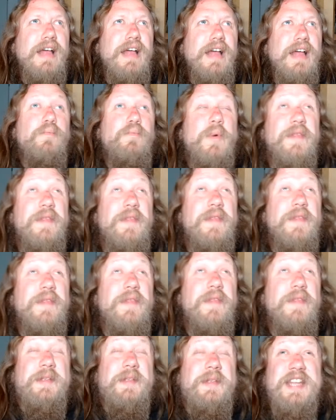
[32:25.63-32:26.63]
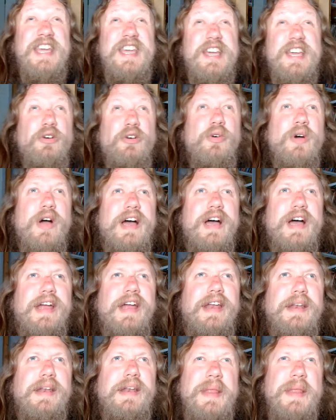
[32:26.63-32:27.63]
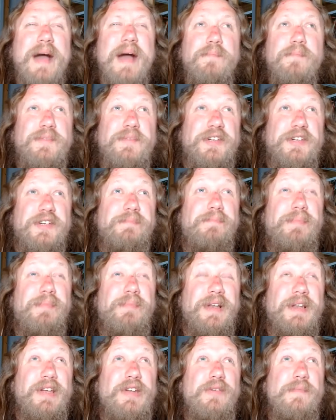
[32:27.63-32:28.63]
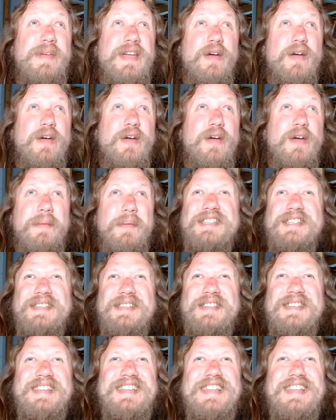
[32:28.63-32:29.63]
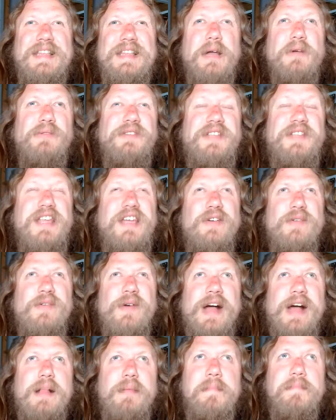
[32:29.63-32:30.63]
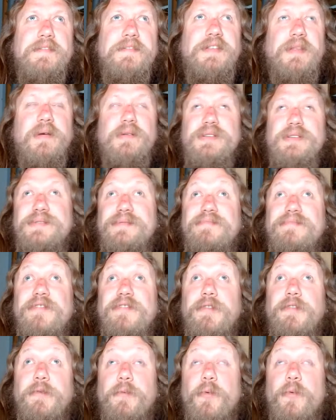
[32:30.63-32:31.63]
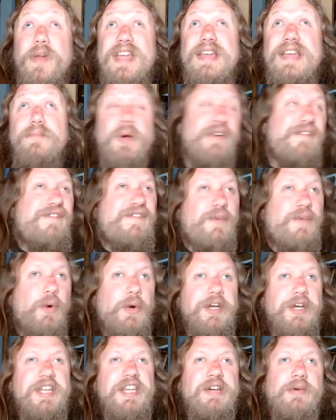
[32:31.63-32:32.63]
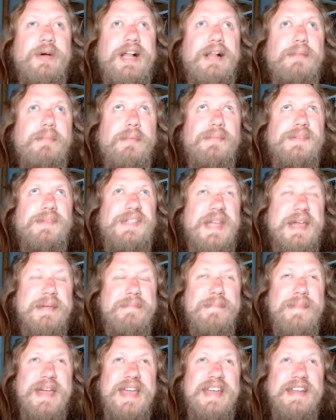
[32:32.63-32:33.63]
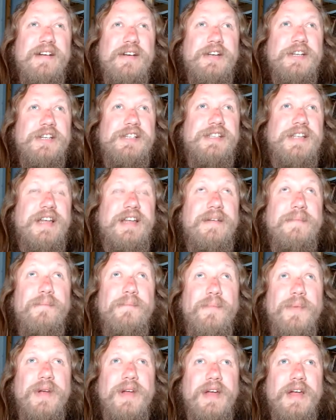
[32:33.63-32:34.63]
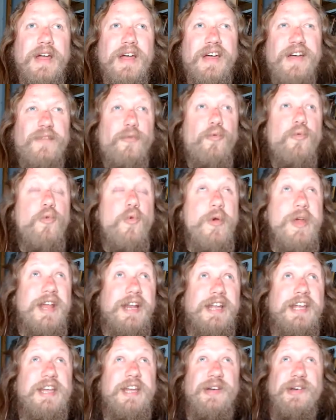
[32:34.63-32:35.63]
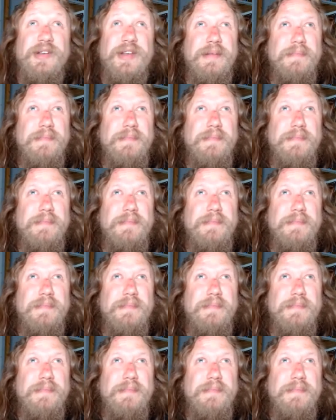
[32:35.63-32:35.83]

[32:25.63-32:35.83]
Heaven and Hell, and with Dio, and that just blew me away because those Dio albums, those four Dio albums they made are just like really good.